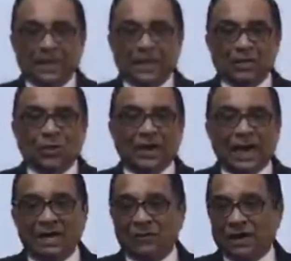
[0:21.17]
You are
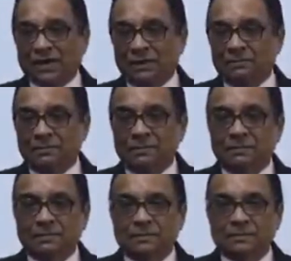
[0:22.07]
all welcome
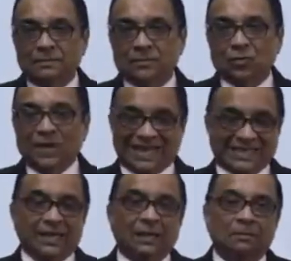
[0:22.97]
to
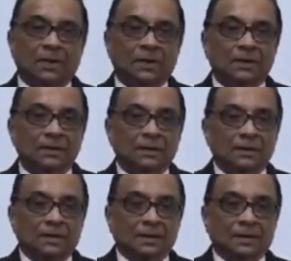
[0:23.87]
lecture number
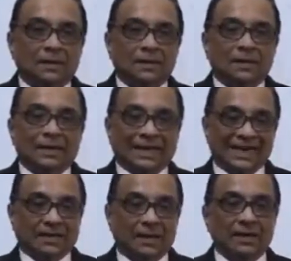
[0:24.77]

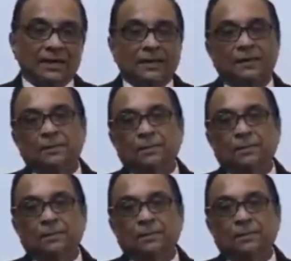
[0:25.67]
835